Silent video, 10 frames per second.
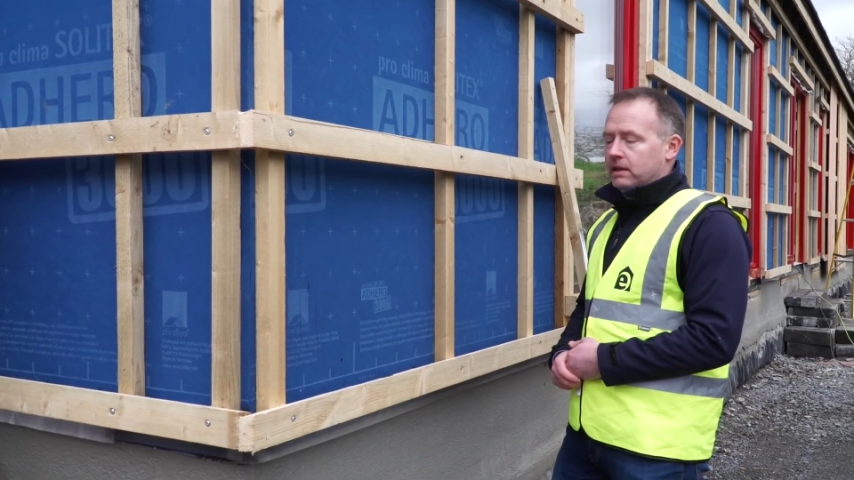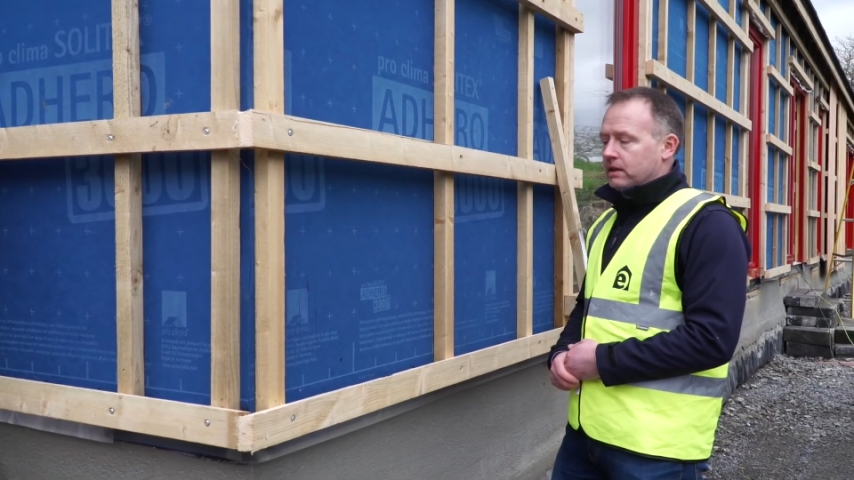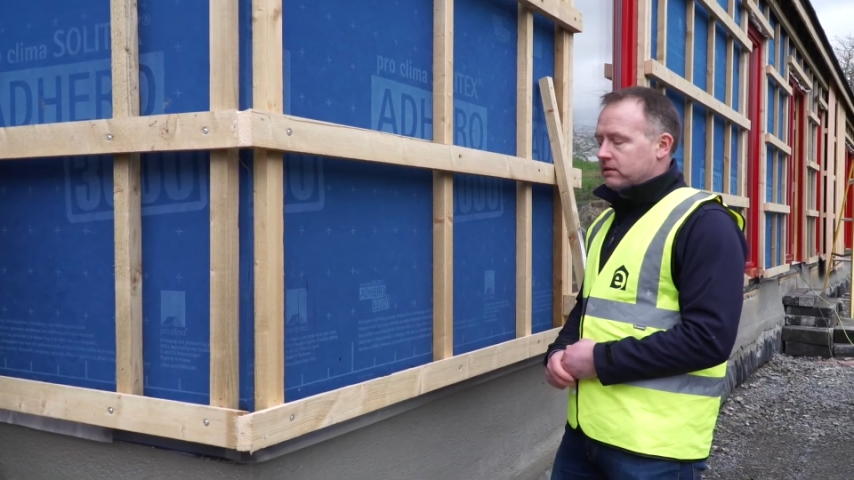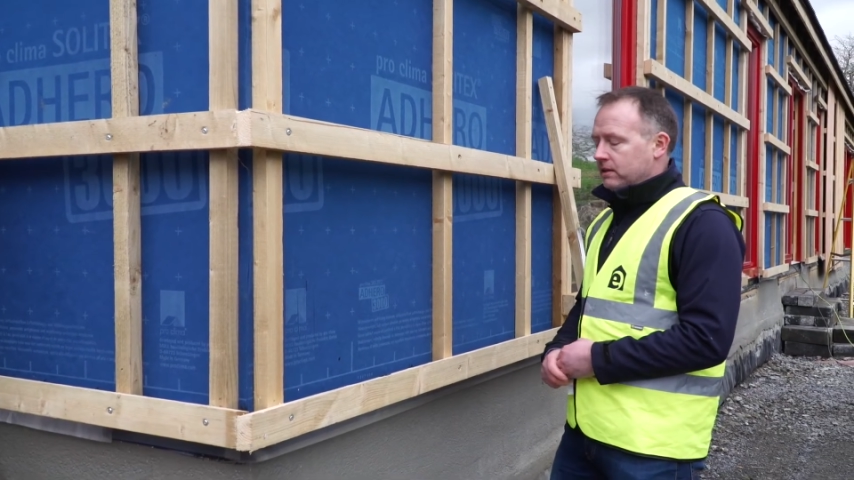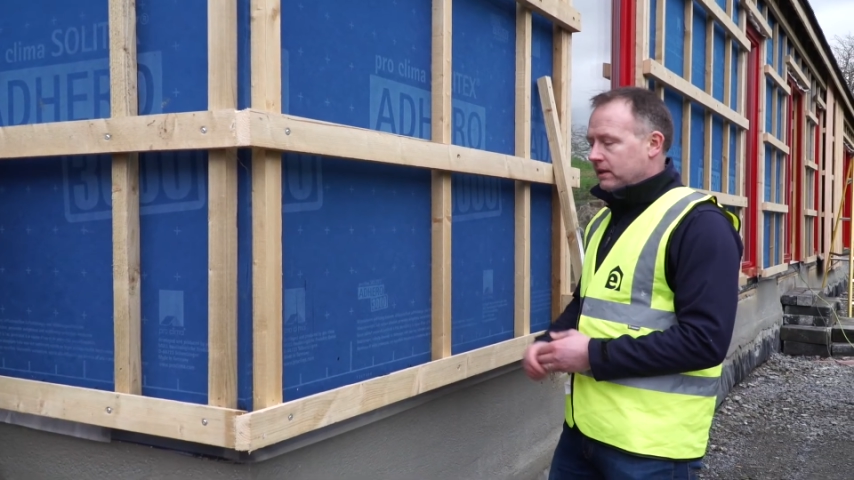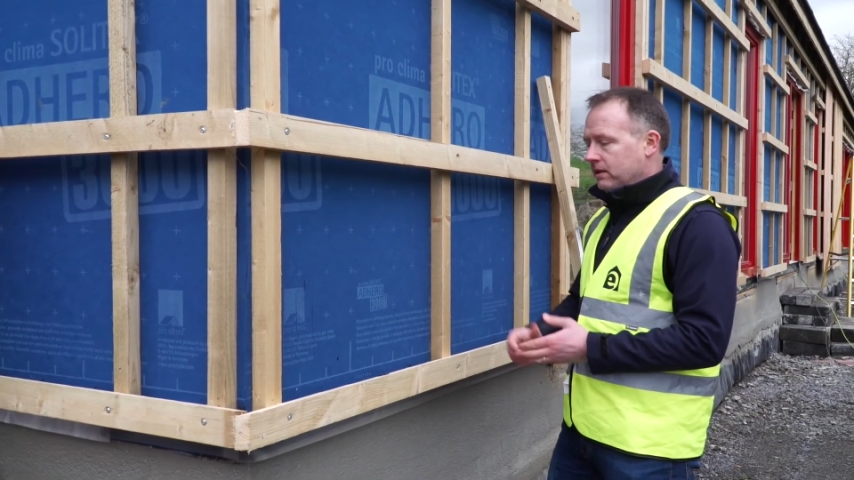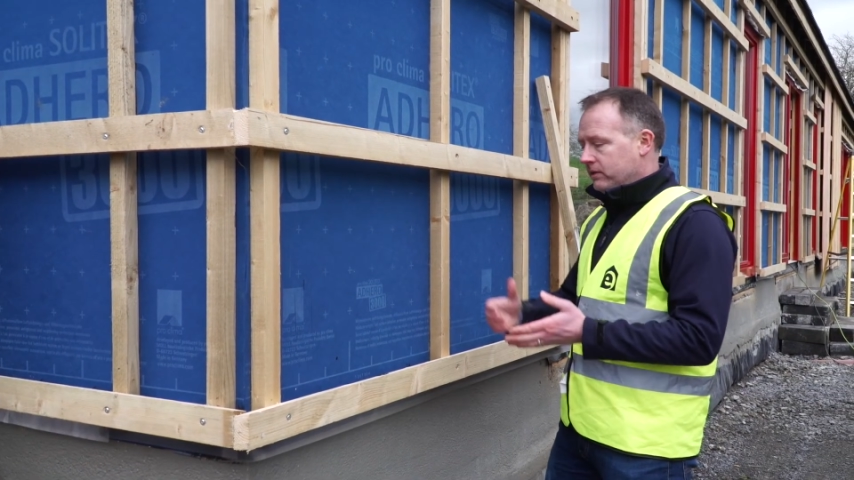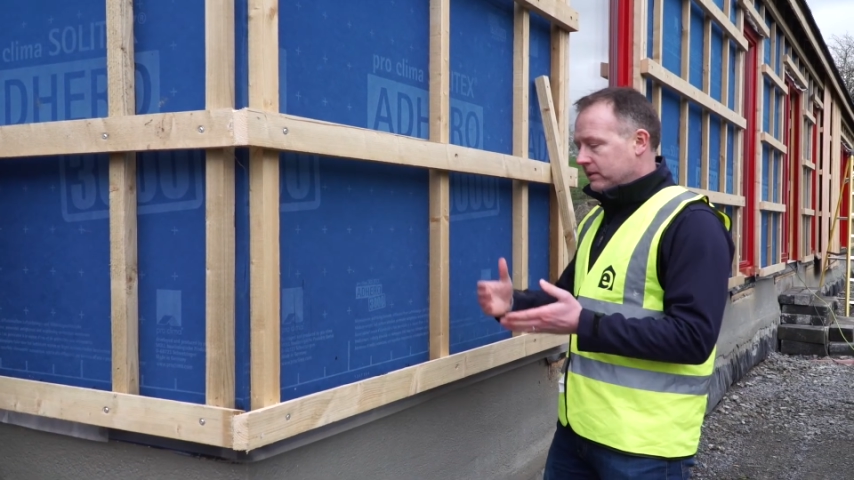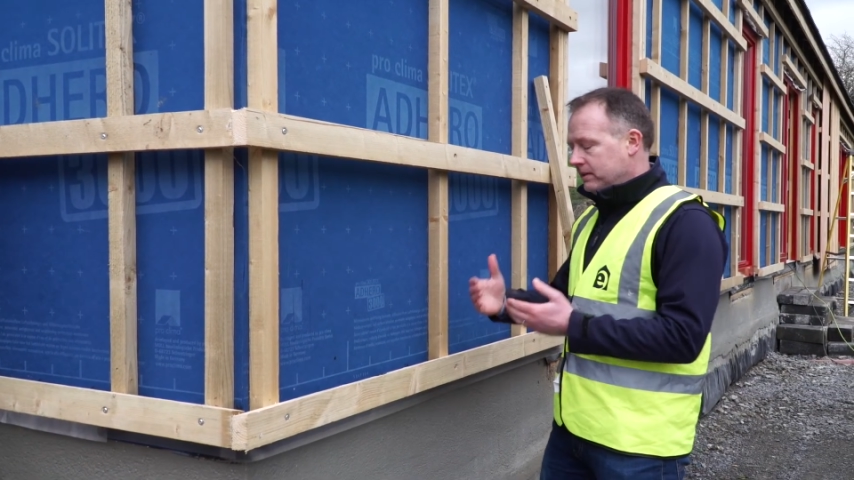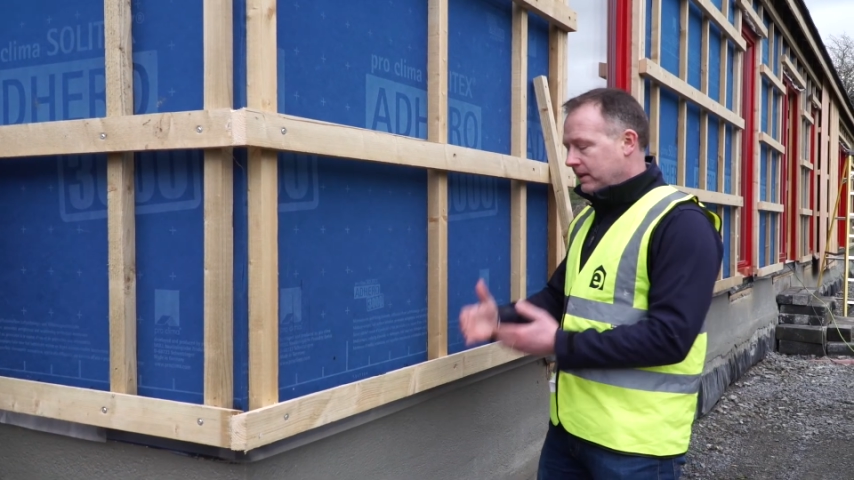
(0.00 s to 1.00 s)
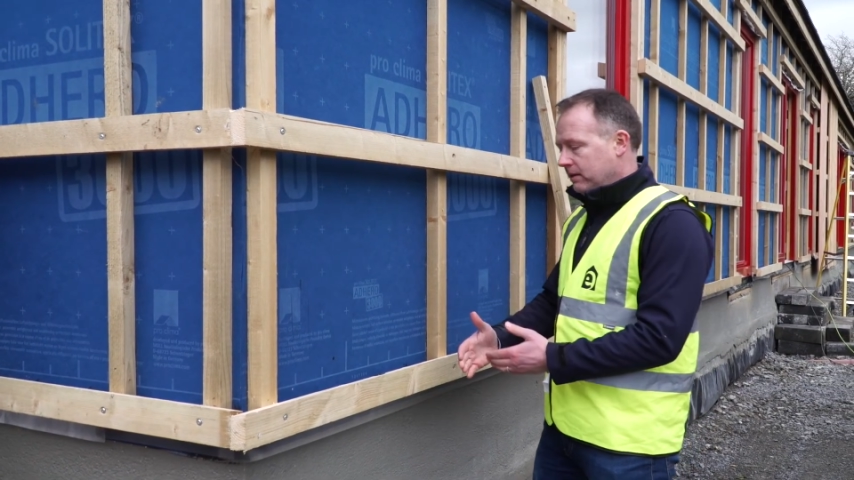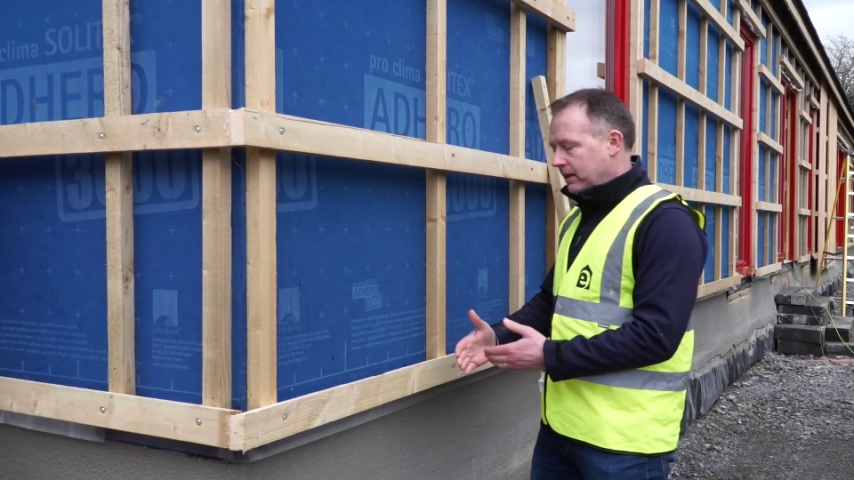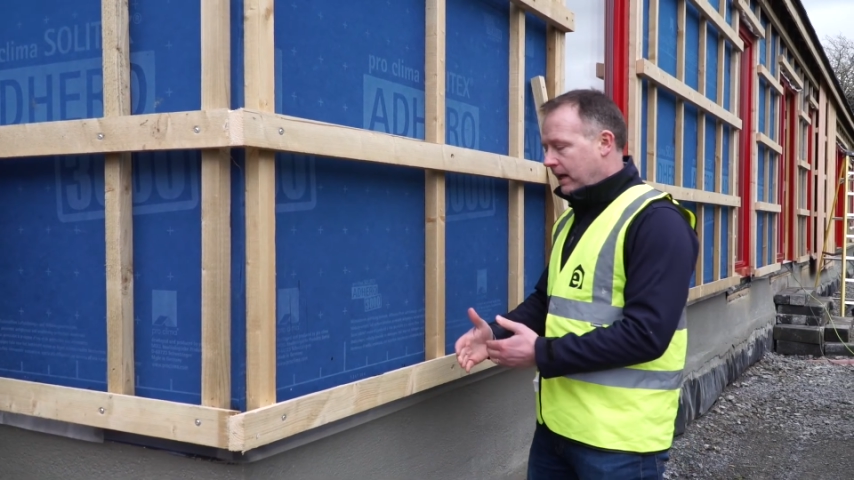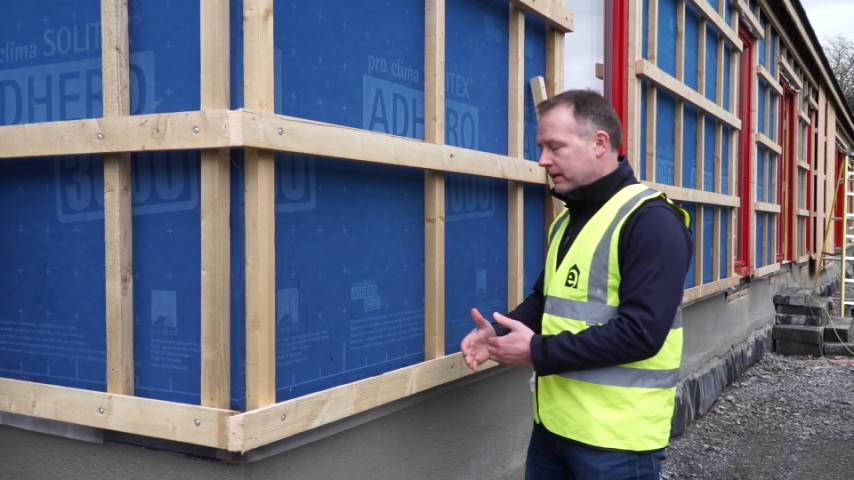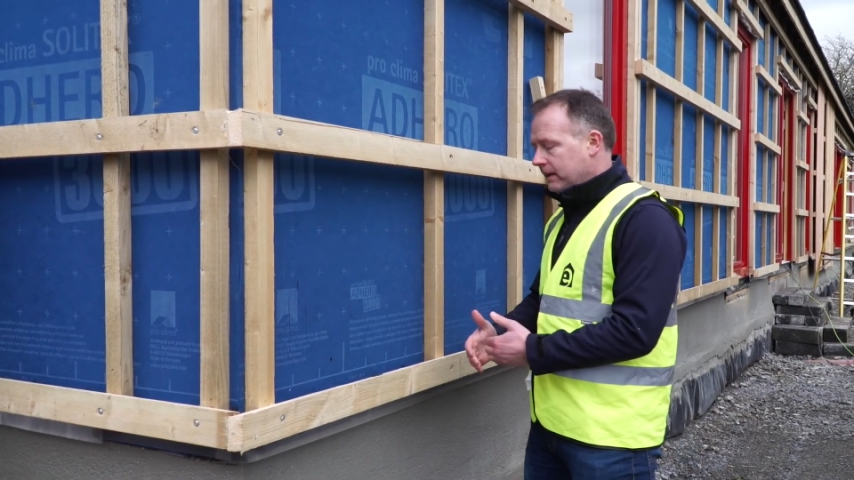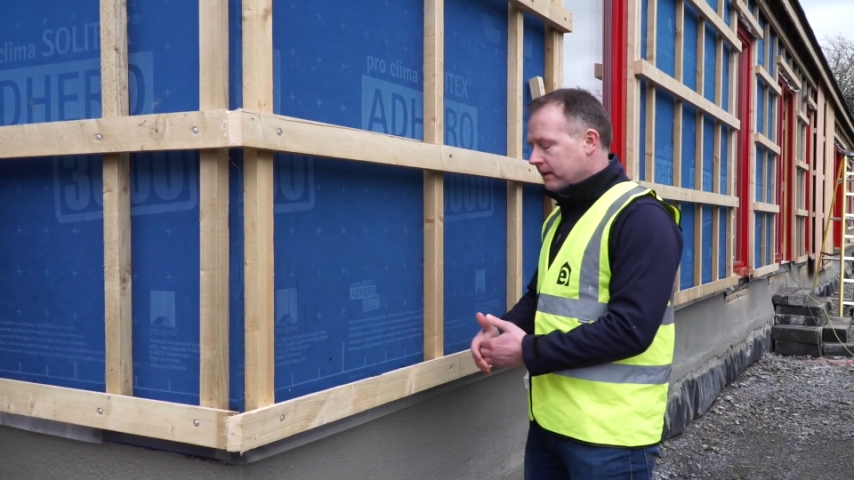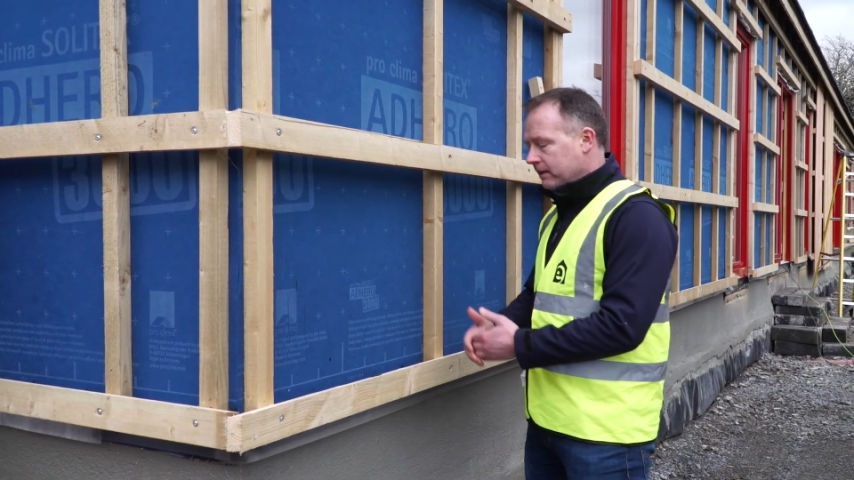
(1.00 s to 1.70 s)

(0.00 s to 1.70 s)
So then you have the cedar cladding,